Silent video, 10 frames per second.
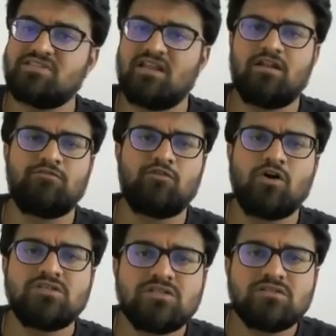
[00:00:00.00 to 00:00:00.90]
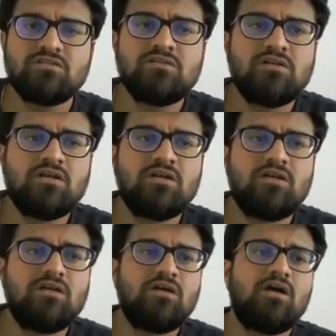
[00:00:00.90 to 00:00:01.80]
Seller, of course.
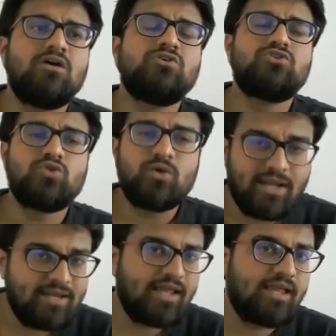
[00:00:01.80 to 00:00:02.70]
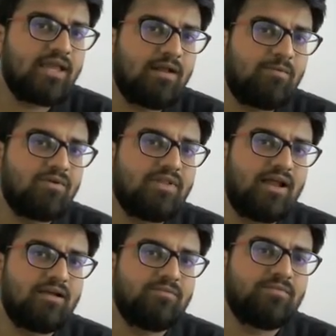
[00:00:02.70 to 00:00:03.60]
Should he take care about that?